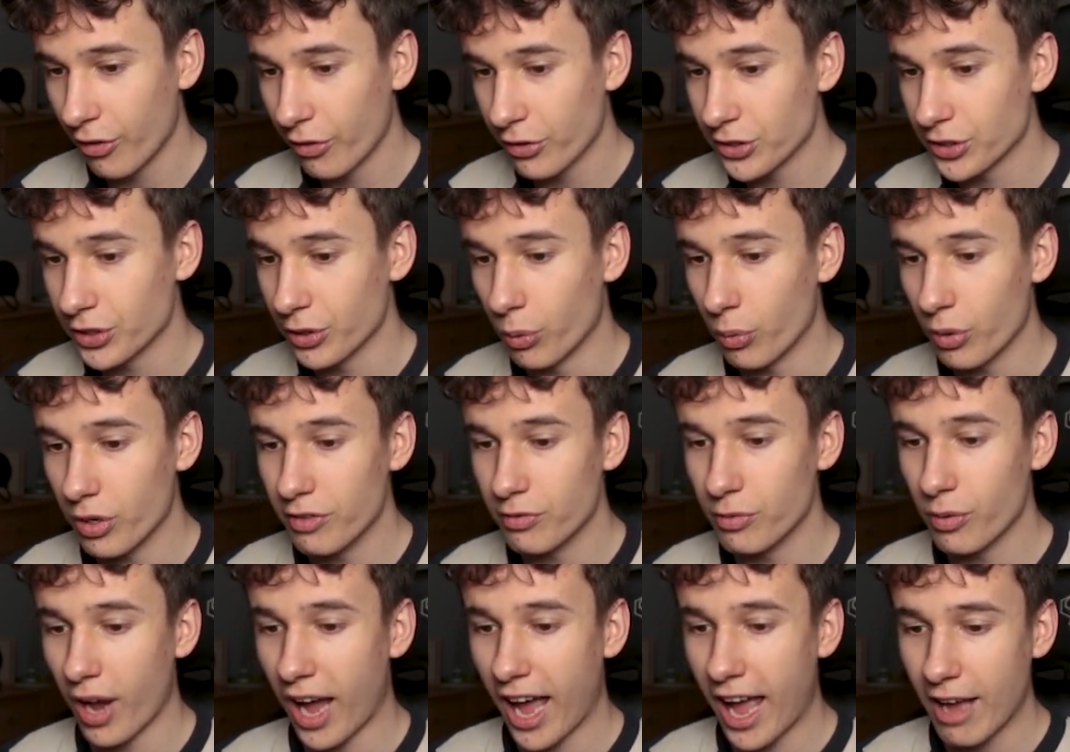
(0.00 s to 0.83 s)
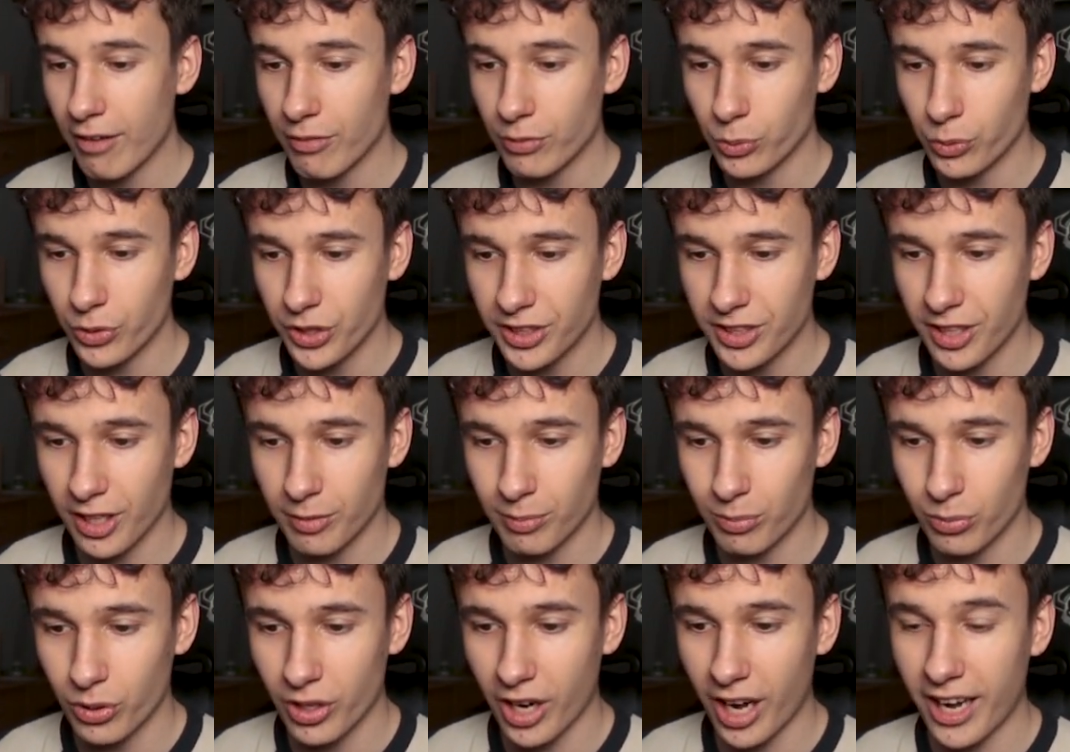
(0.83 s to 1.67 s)
So if you haven't read
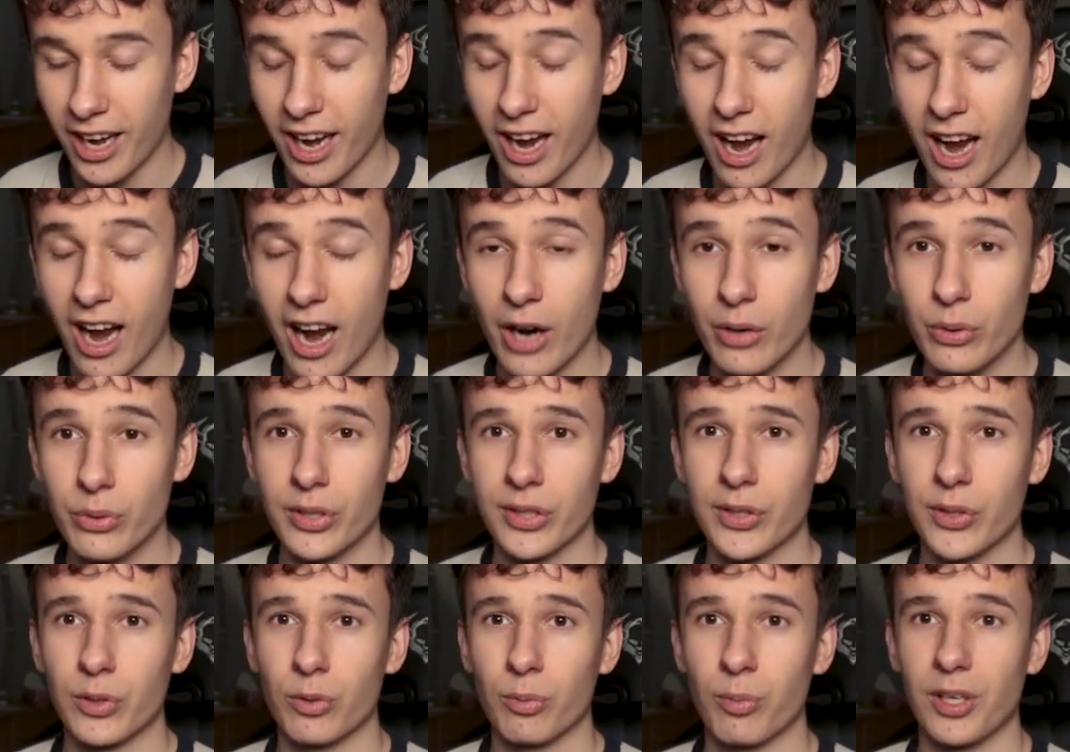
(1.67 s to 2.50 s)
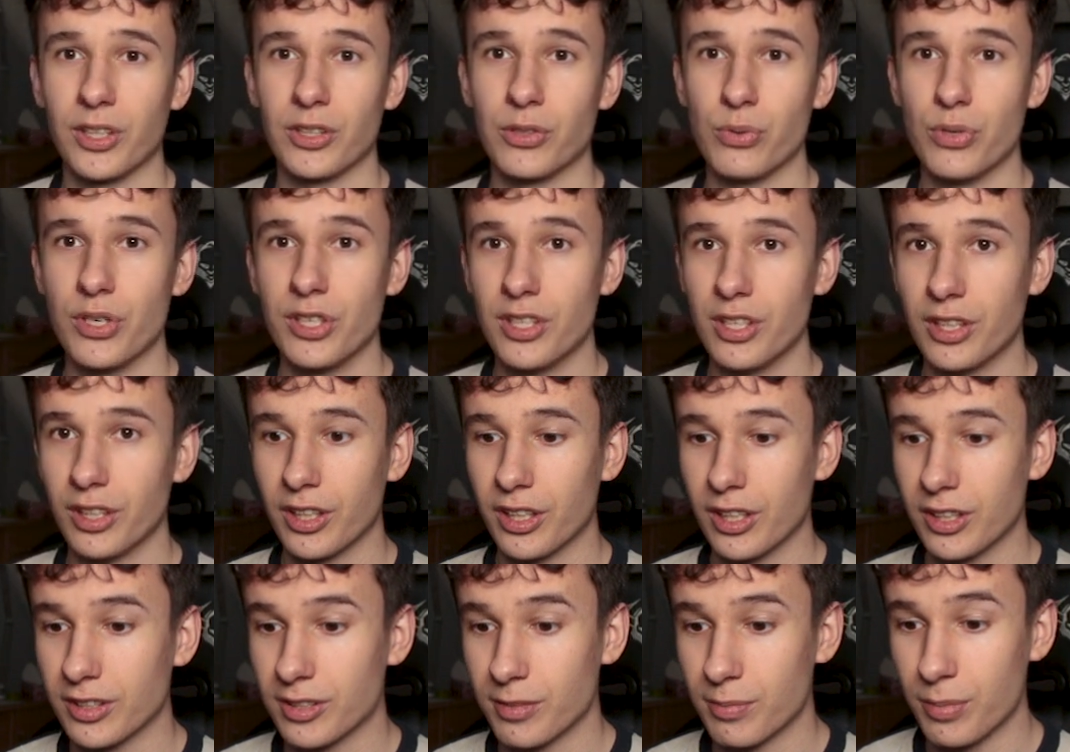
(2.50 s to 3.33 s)
that book, I highly recommend
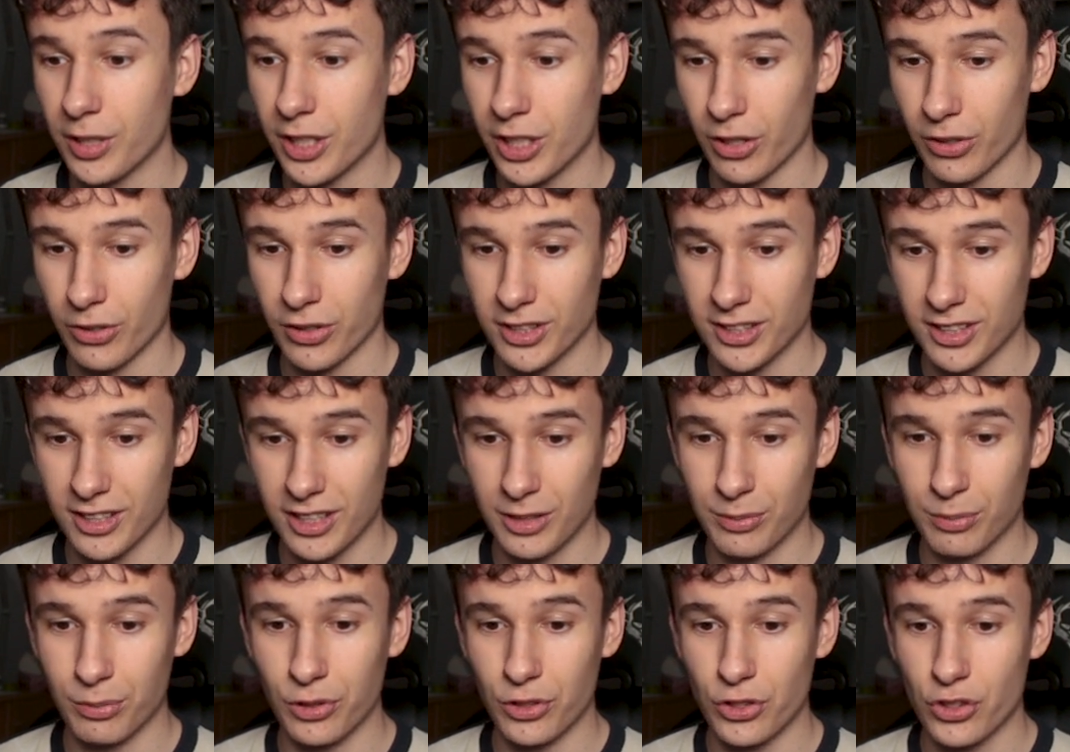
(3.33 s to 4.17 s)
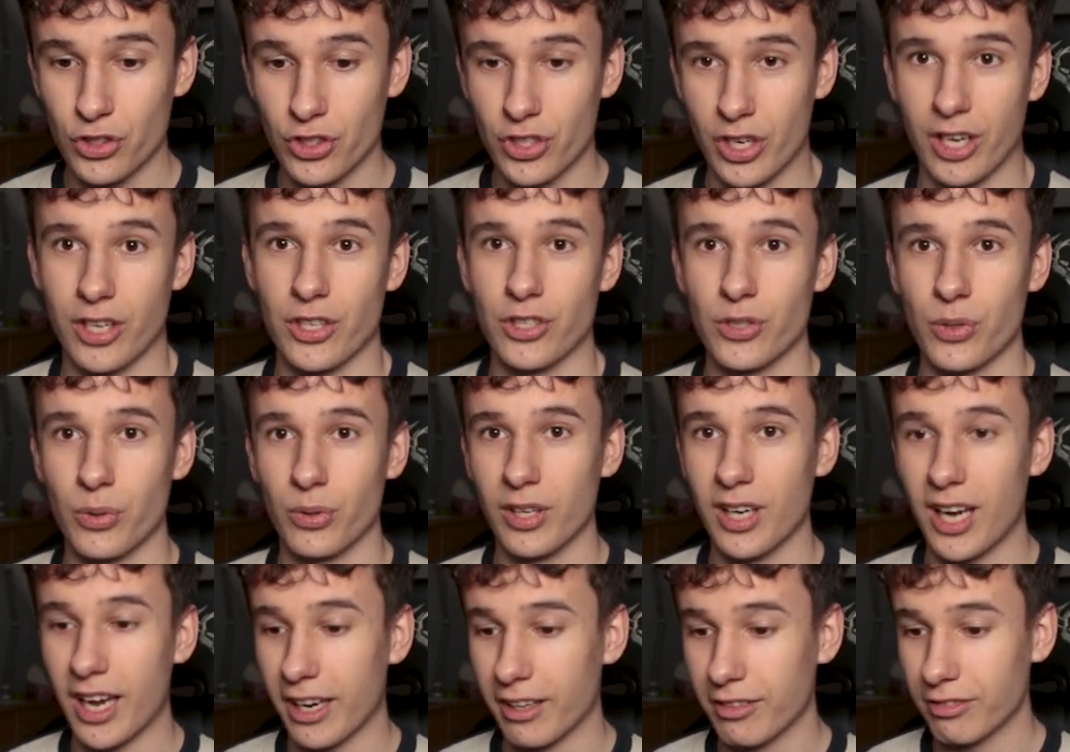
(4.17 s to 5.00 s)
reading it because it will change
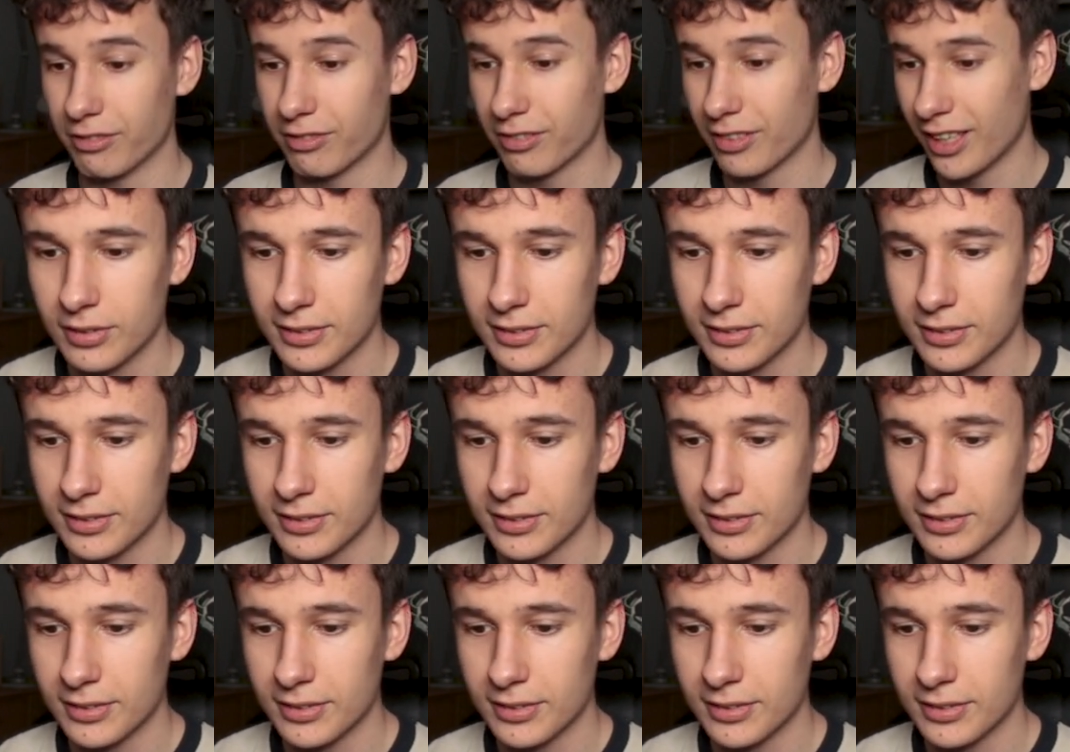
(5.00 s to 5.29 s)
your life.